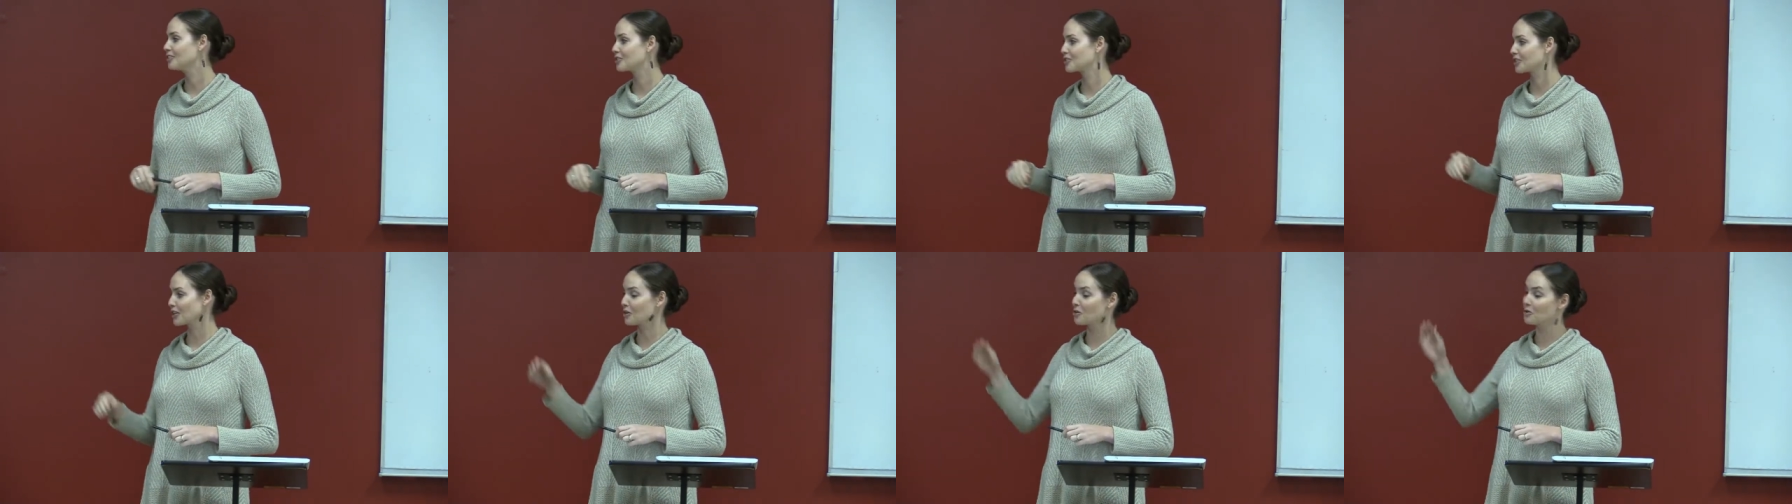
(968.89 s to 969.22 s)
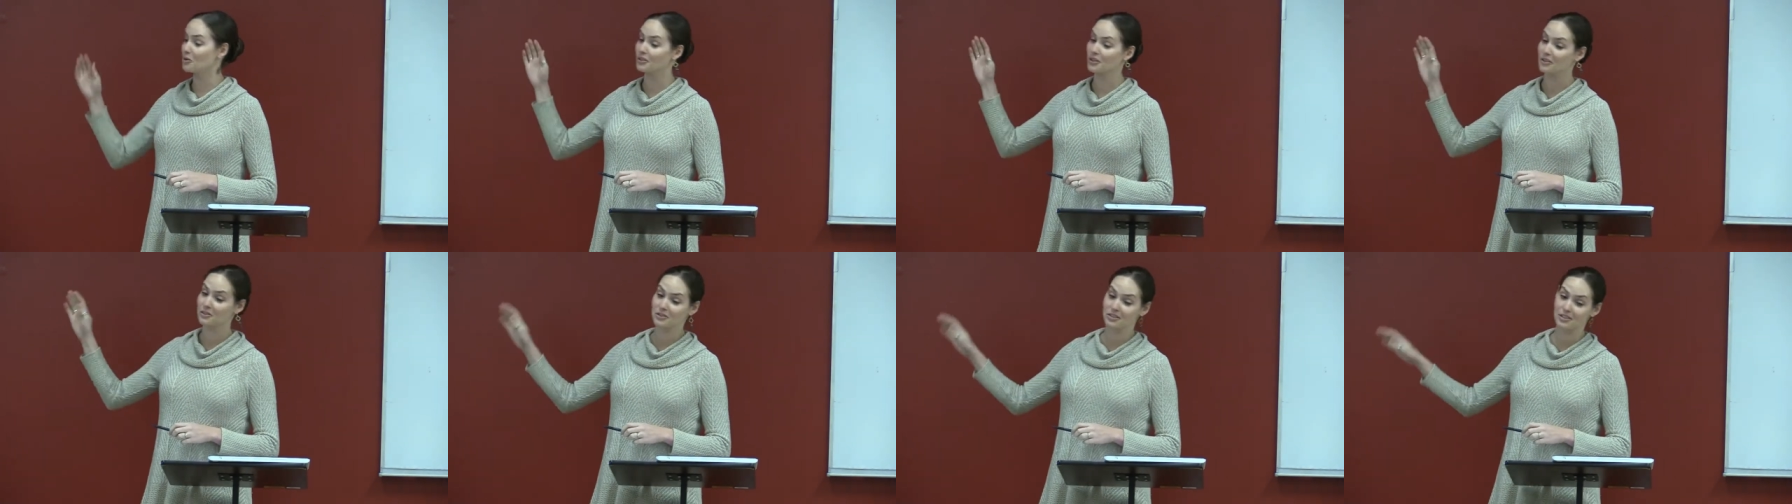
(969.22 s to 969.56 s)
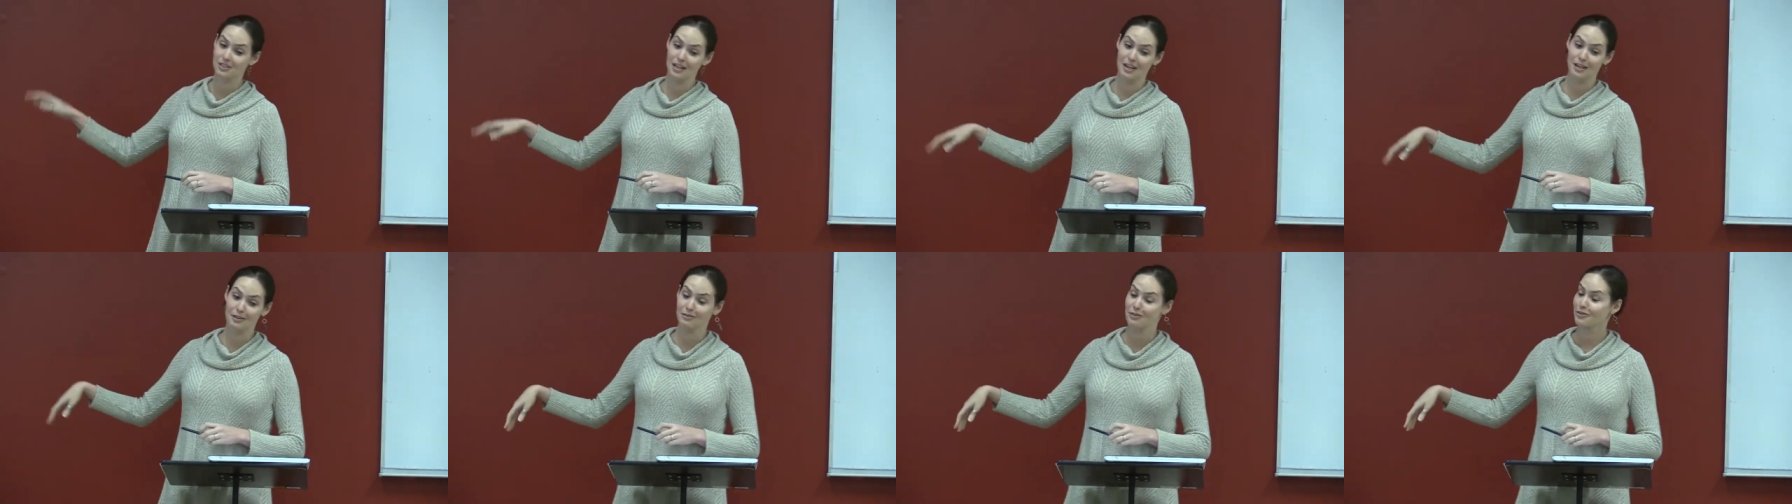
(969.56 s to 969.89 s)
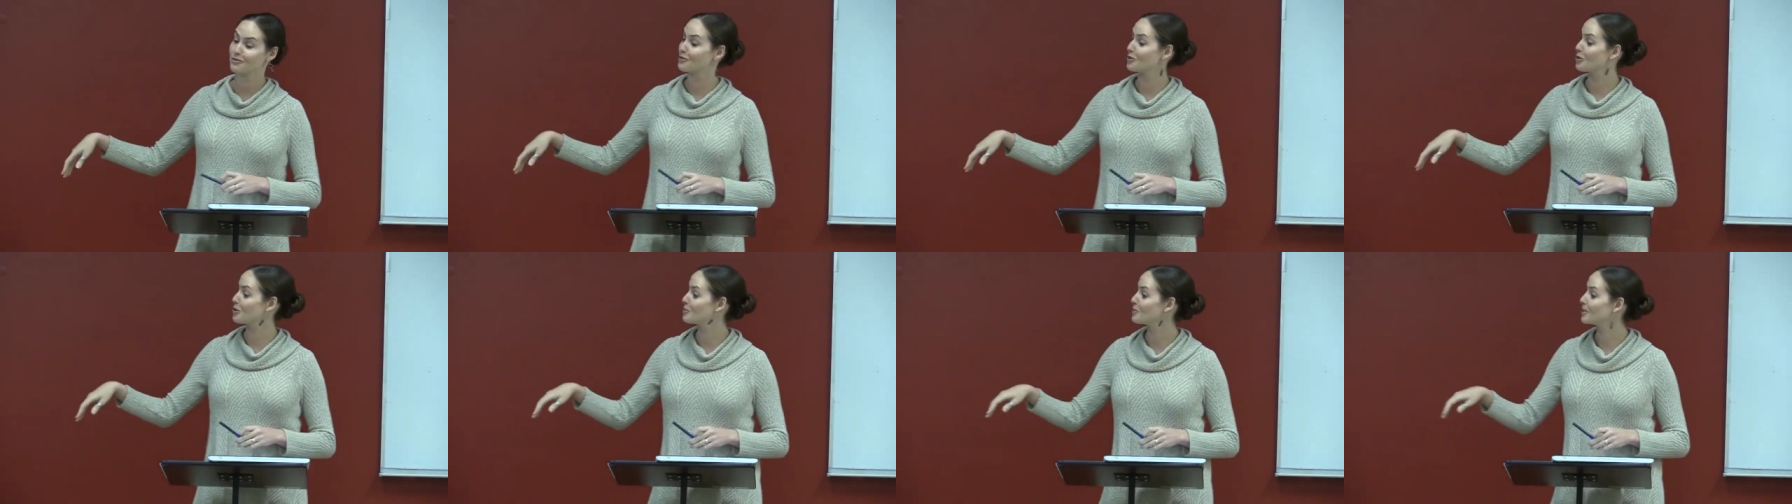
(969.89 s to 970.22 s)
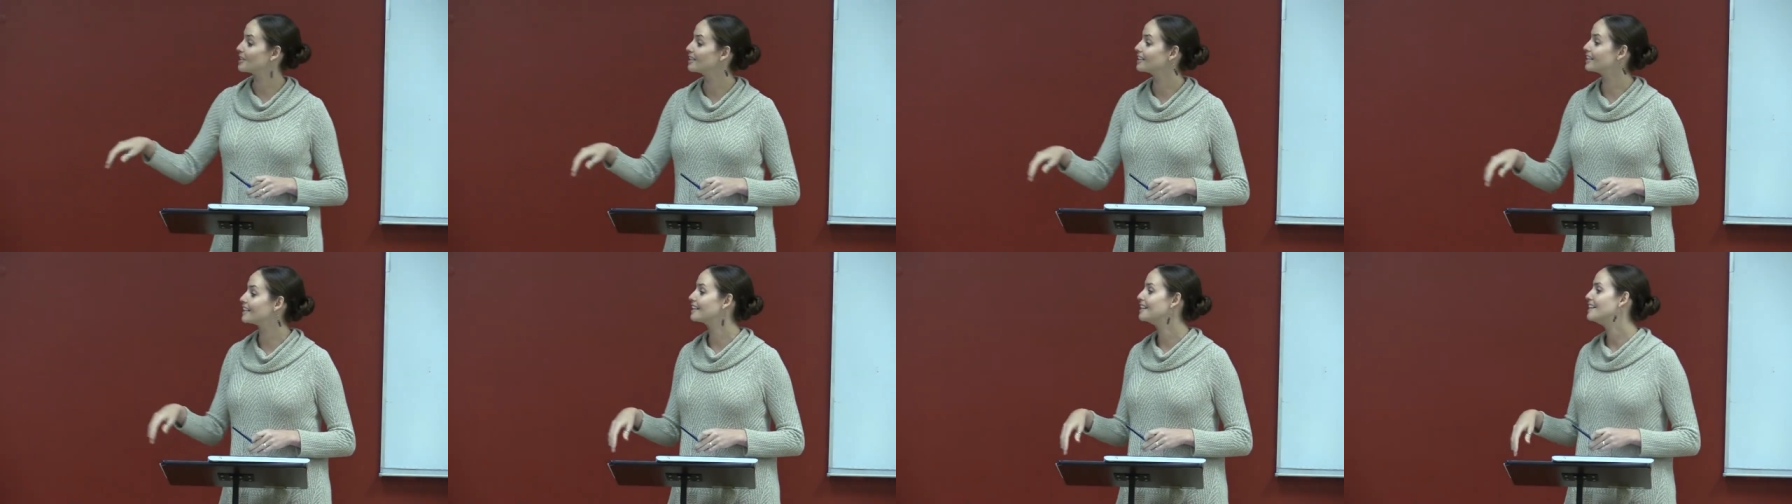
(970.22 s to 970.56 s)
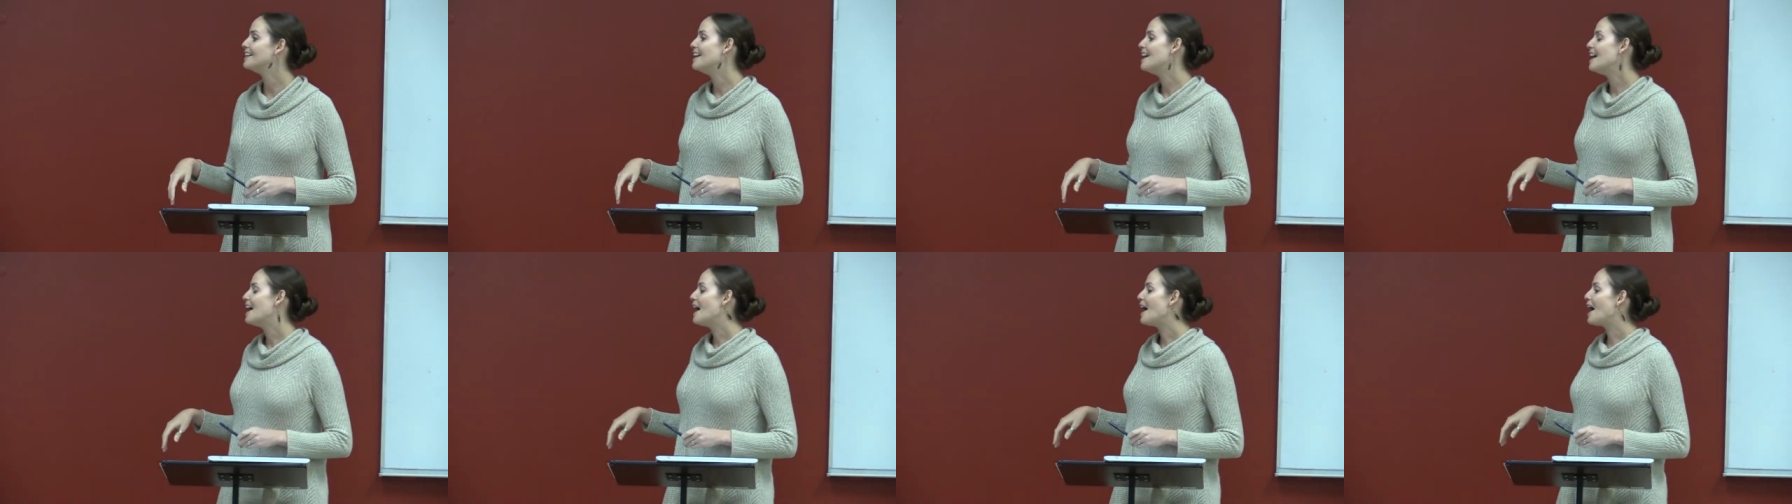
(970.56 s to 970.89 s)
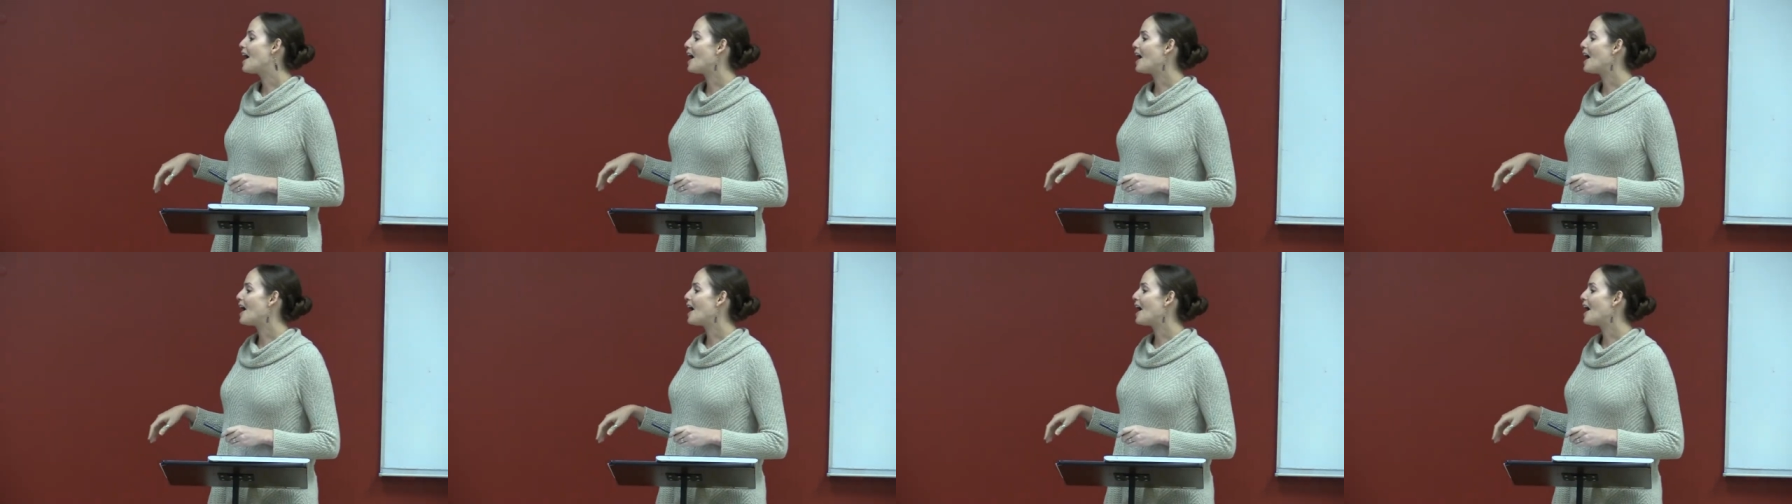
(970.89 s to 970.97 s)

There's like a whole other slide for affordability.